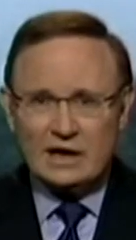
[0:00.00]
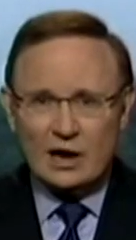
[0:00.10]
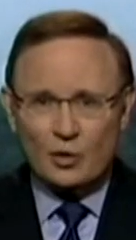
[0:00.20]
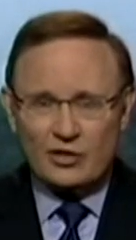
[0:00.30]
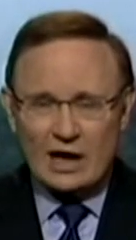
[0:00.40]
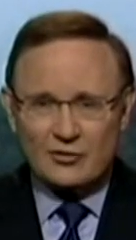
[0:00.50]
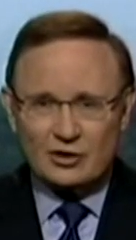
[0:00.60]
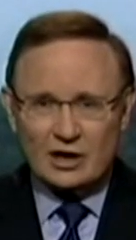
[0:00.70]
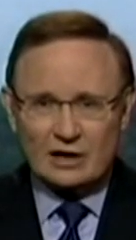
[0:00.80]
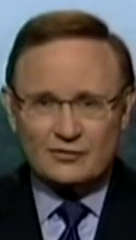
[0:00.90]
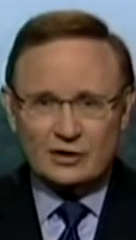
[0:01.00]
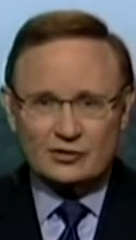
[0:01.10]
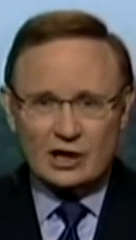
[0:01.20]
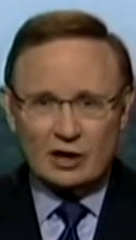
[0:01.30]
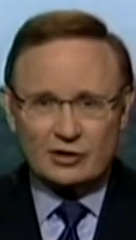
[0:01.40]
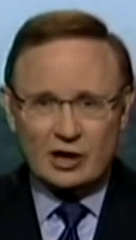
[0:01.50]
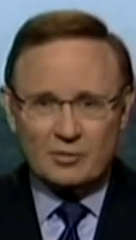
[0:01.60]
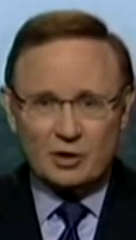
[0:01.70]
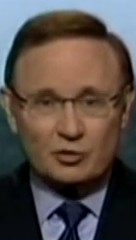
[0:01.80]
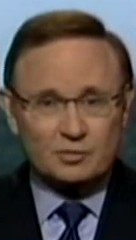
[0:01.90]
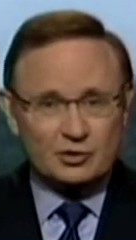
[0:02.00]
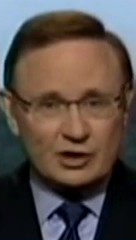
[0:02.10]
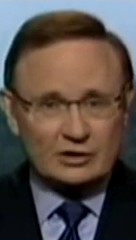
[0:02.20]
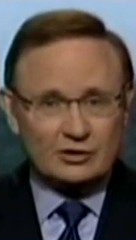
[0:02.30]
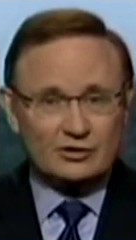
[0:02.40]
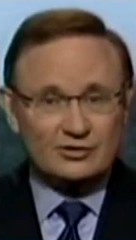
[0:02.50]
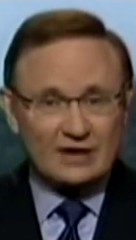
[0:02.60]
Now, without the doc fix, the health care bill was projected to